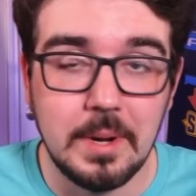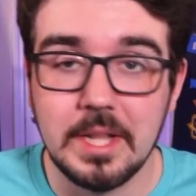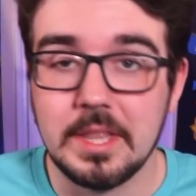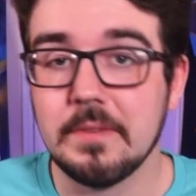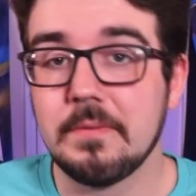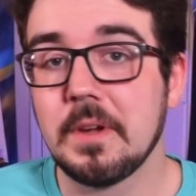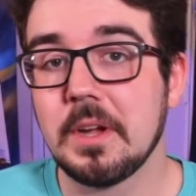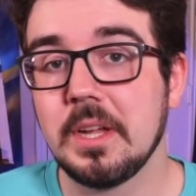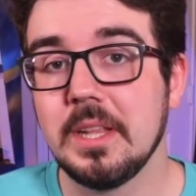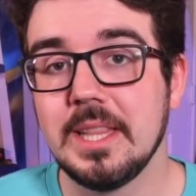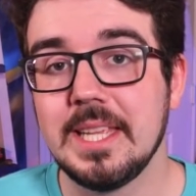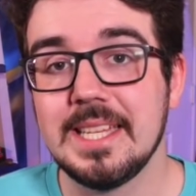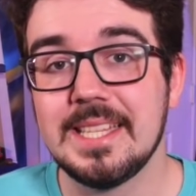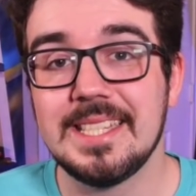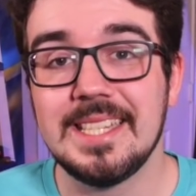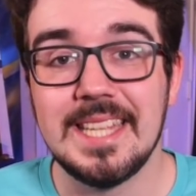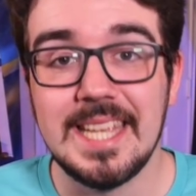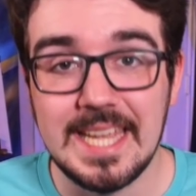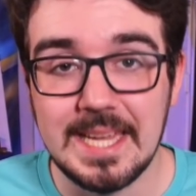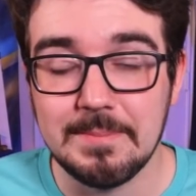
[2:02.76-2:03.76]
but at the very
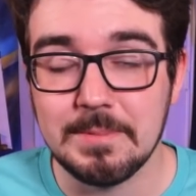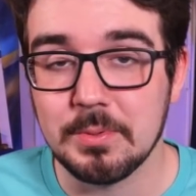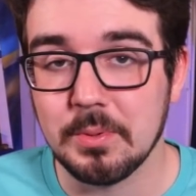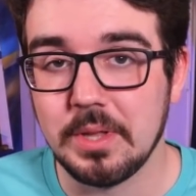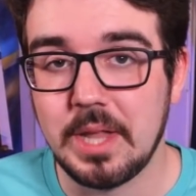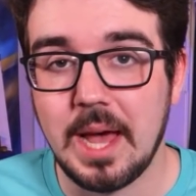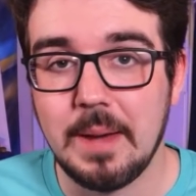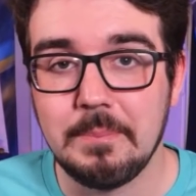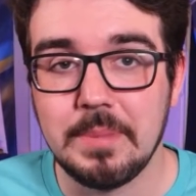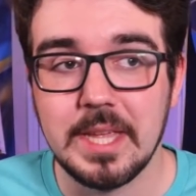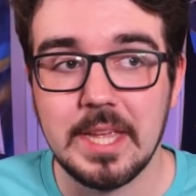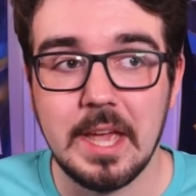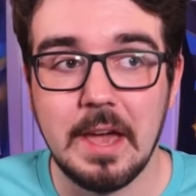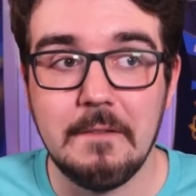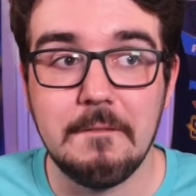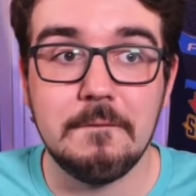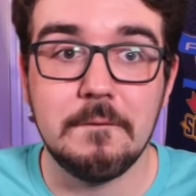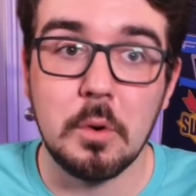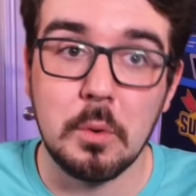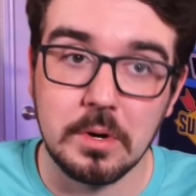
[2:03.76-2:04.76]
least, teams will not be
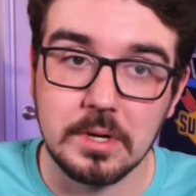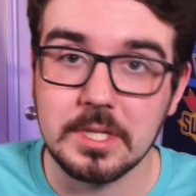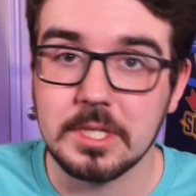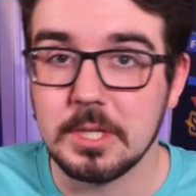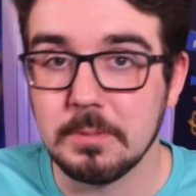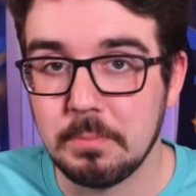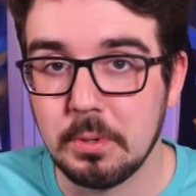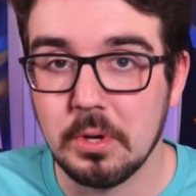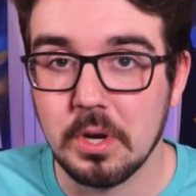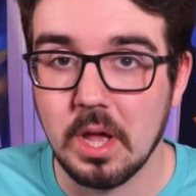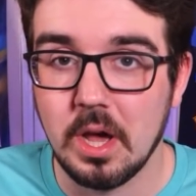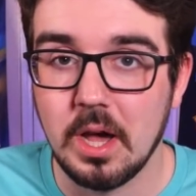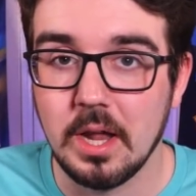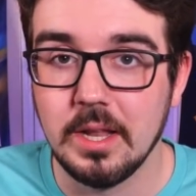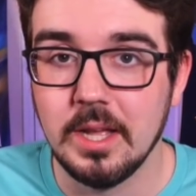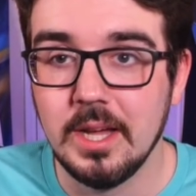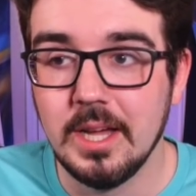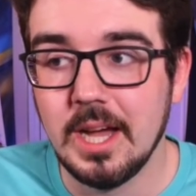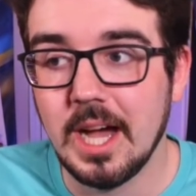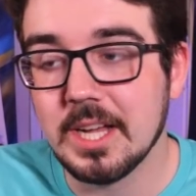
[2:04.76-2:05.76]
forced to put
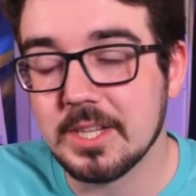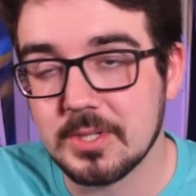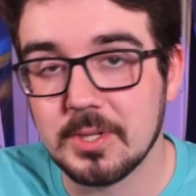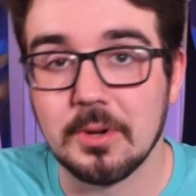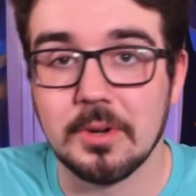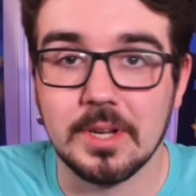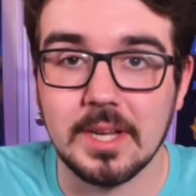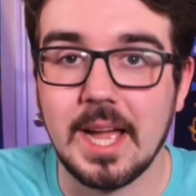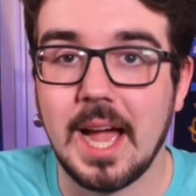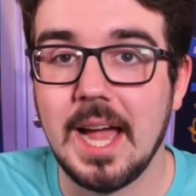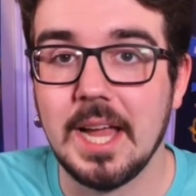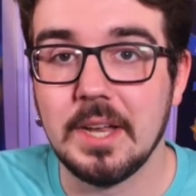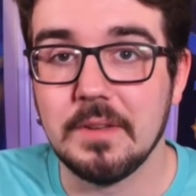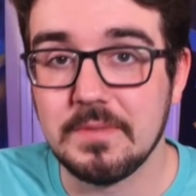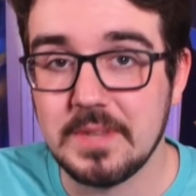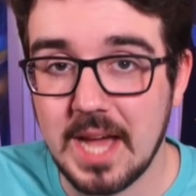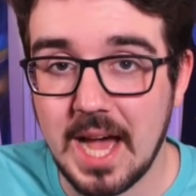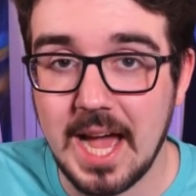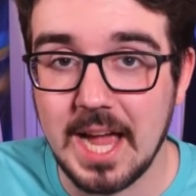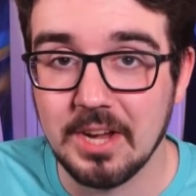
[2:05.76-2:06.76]
on a certain kind
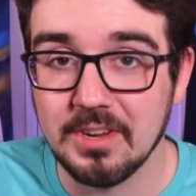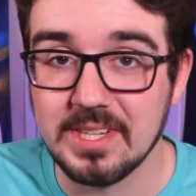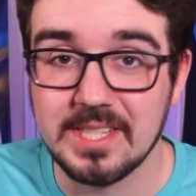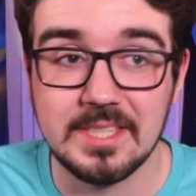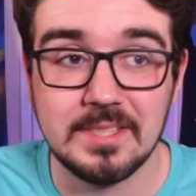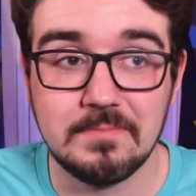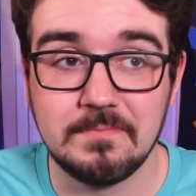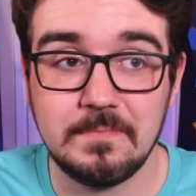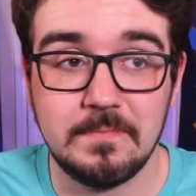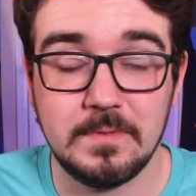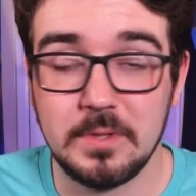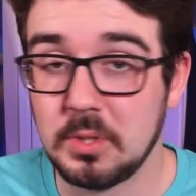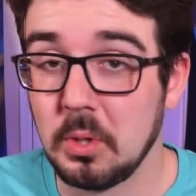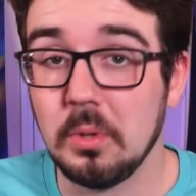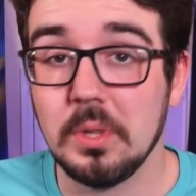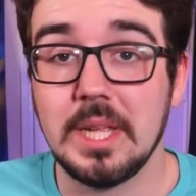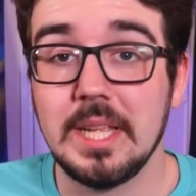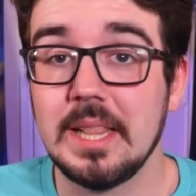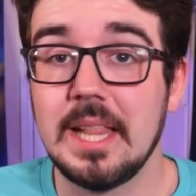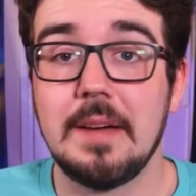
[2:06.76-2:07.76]
of tire. It's
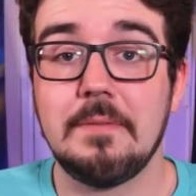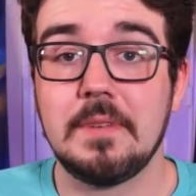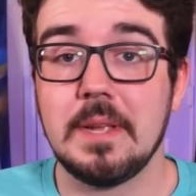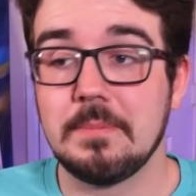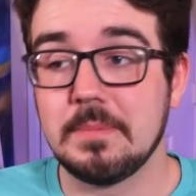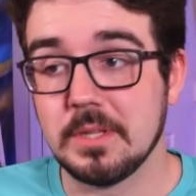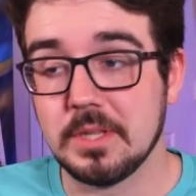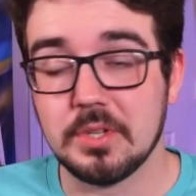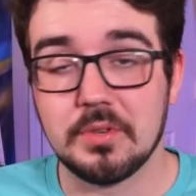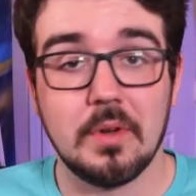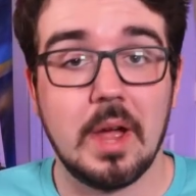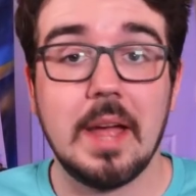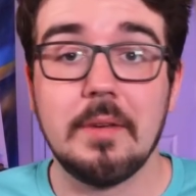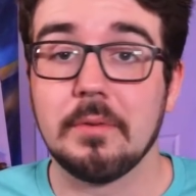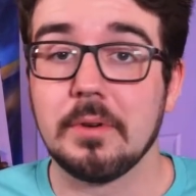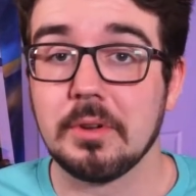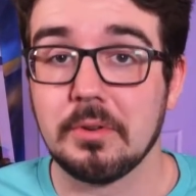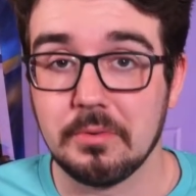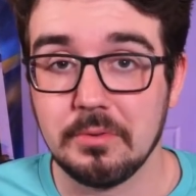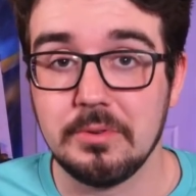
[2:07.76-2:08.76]
solely left up to the
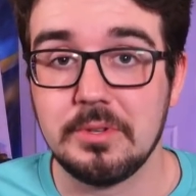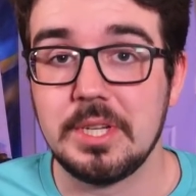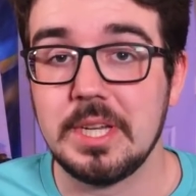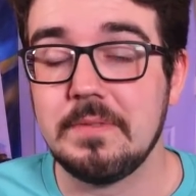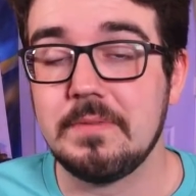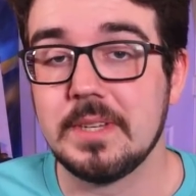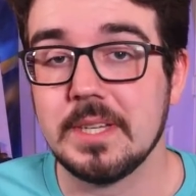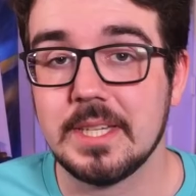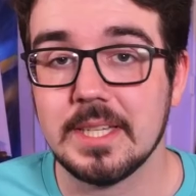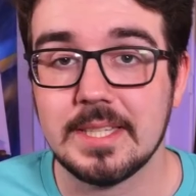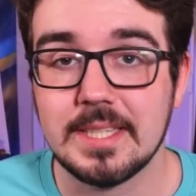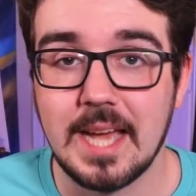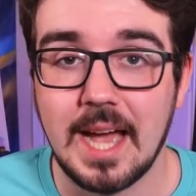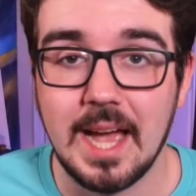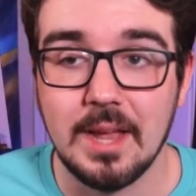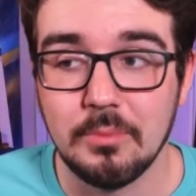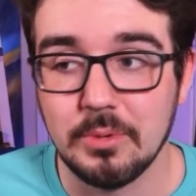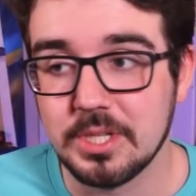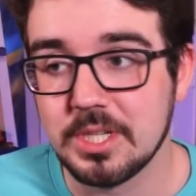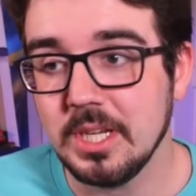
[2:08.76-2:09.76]
driver and crew chief to
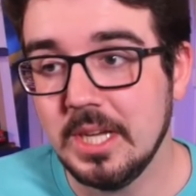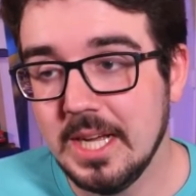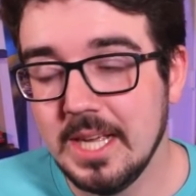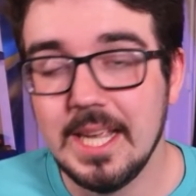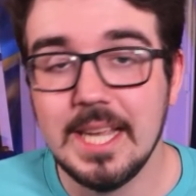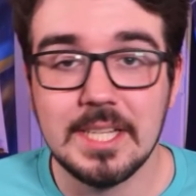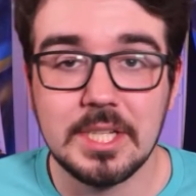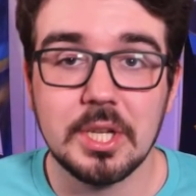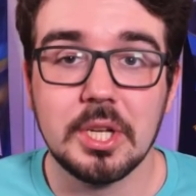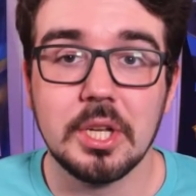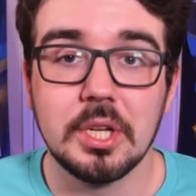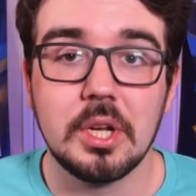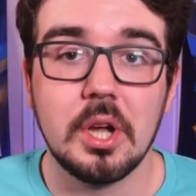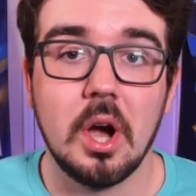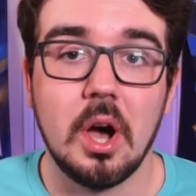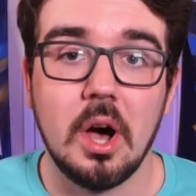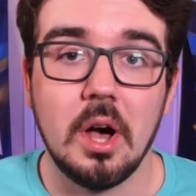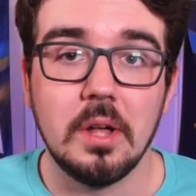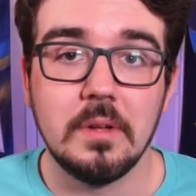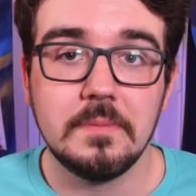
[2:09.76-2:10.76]
decide, which is a good
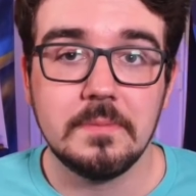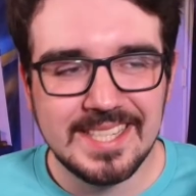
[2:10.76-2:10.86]
call.